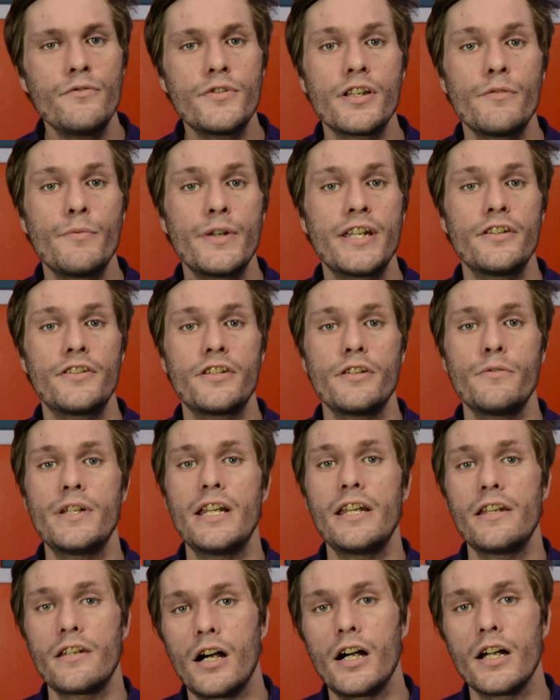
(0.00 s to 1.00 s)
So we could do an
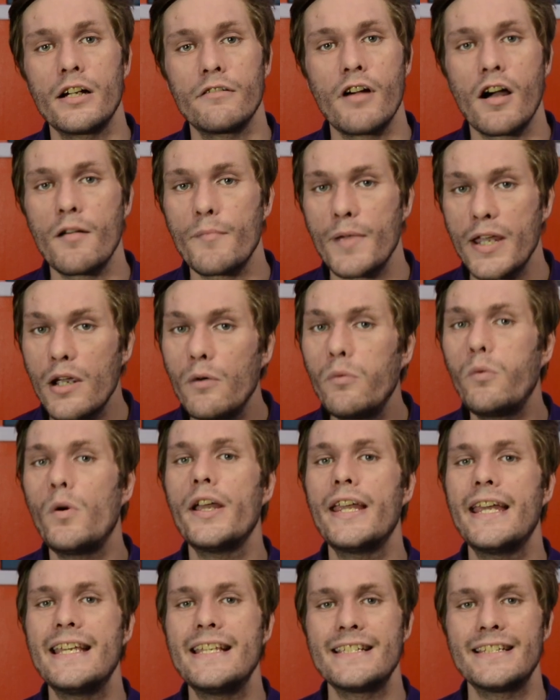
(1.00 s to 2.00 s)
entire army
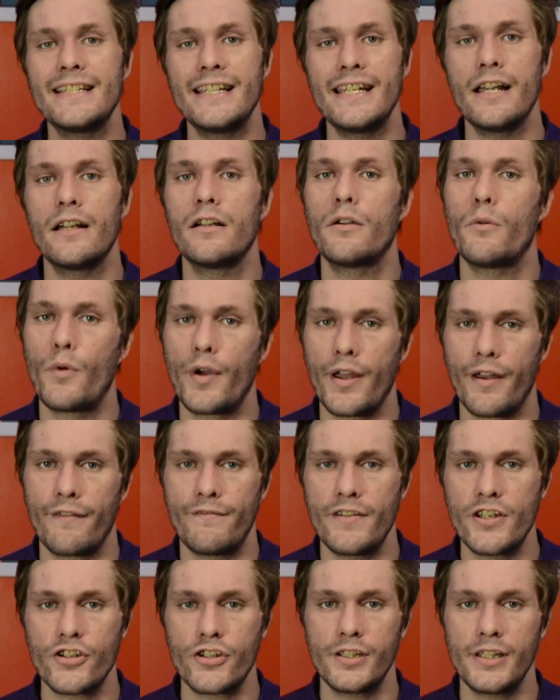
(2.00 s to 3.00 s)
quite easily and quite
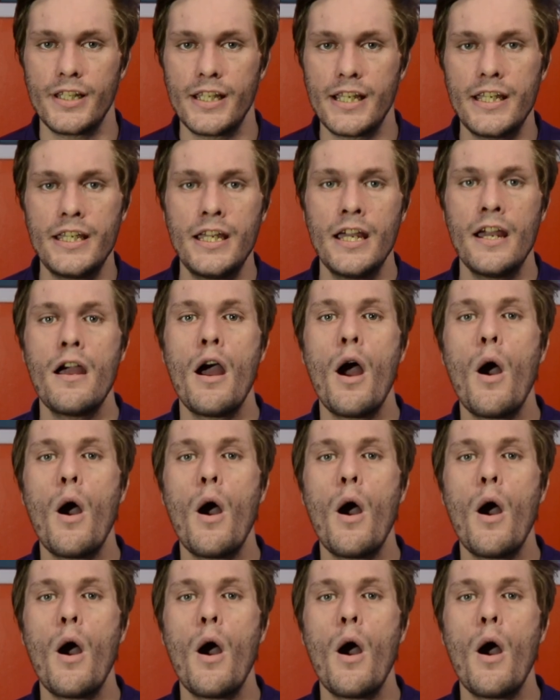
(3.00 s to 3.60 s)
efficiently